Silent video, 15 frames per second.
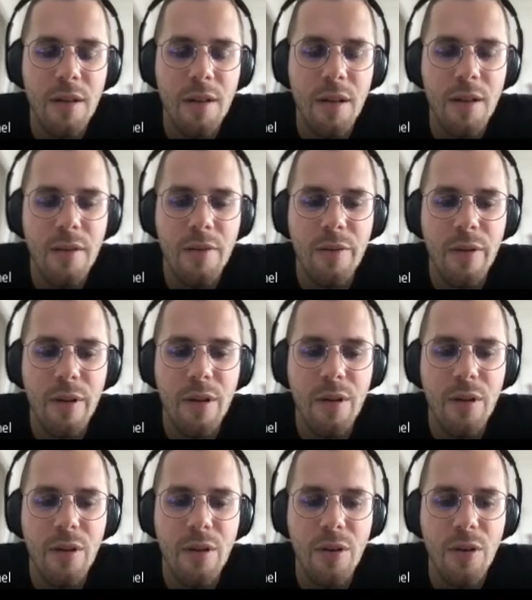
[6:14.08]
And if we
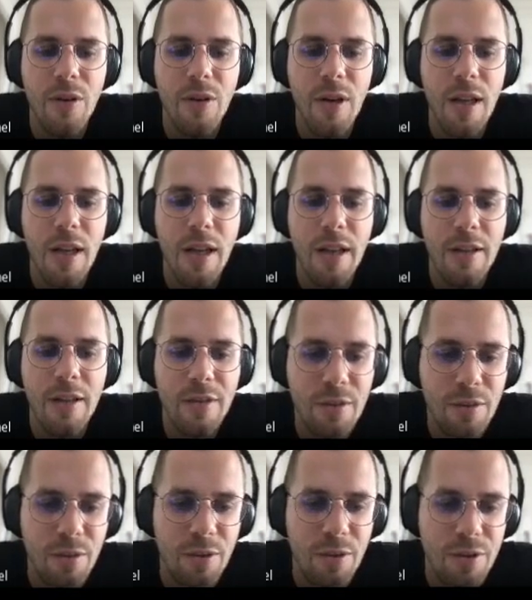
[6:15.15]
go like
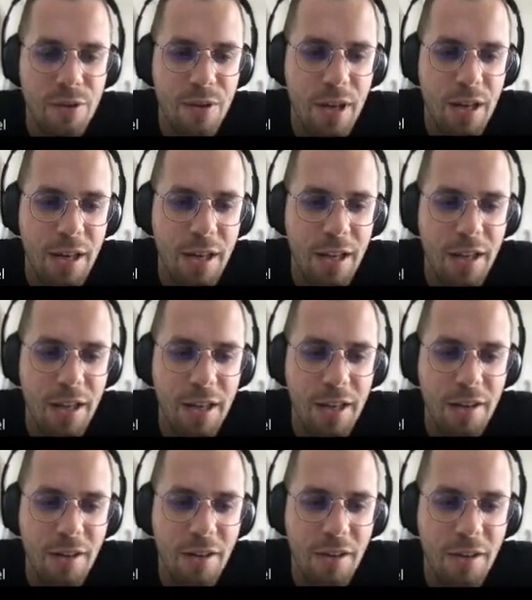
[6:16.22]
to the training and
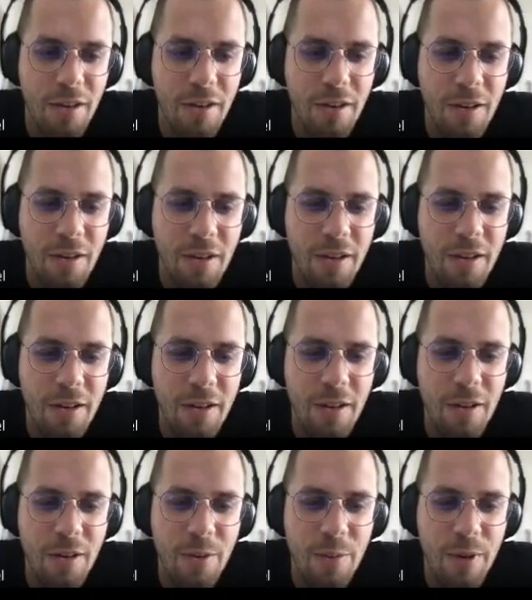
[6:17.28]
all,
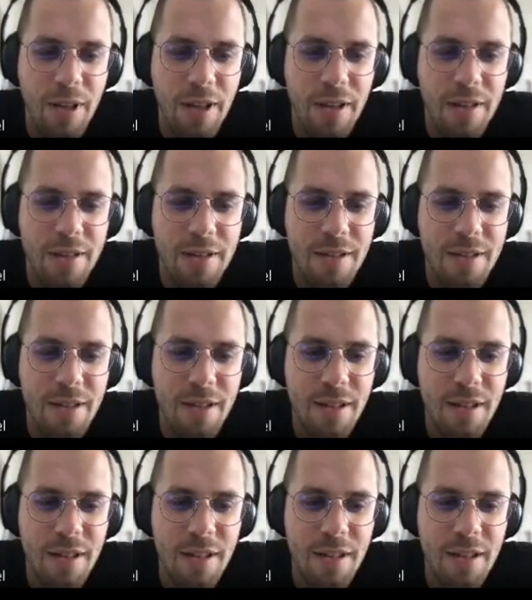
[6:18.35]
we can
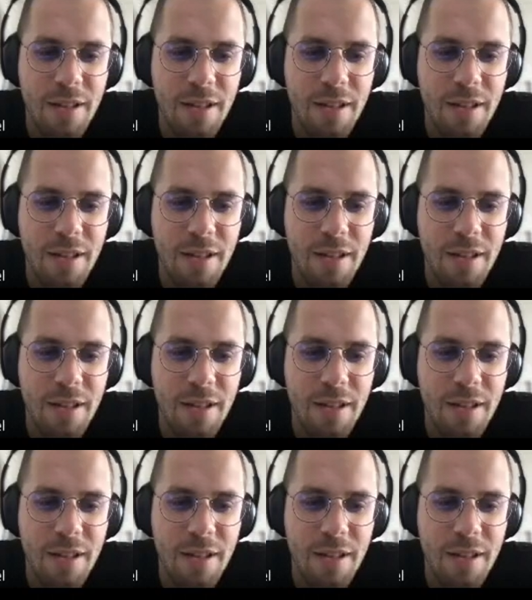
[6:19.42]
see.